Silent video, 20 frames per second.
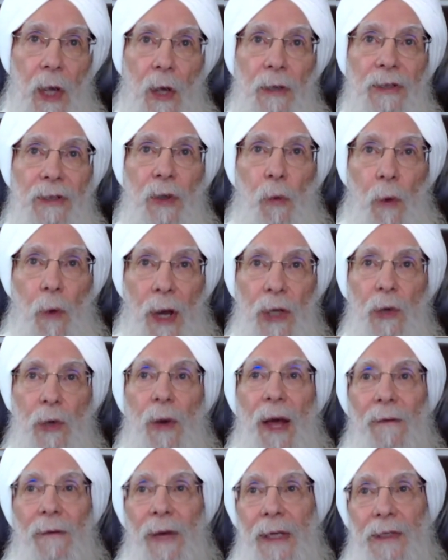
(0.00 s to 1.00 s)
So when you
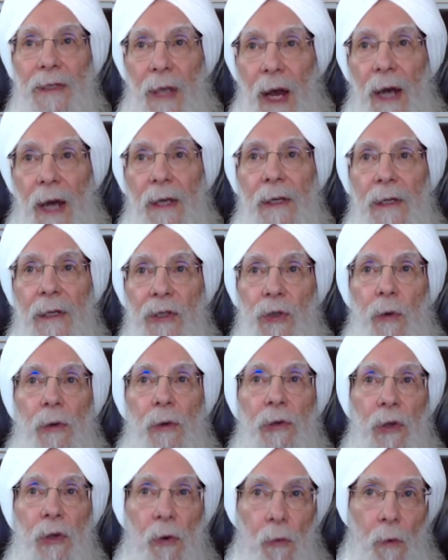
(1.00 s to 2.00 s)
have anxiety
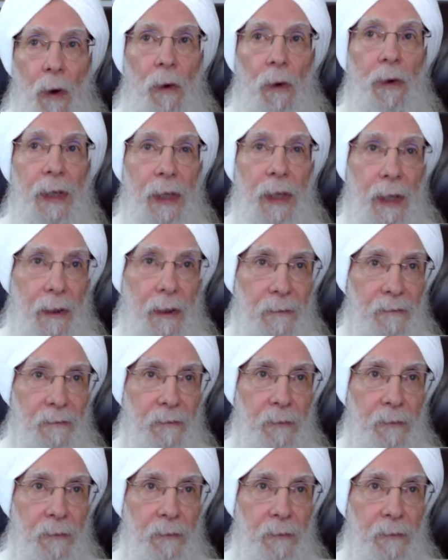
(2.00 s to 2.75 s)
disorder, you're worrying.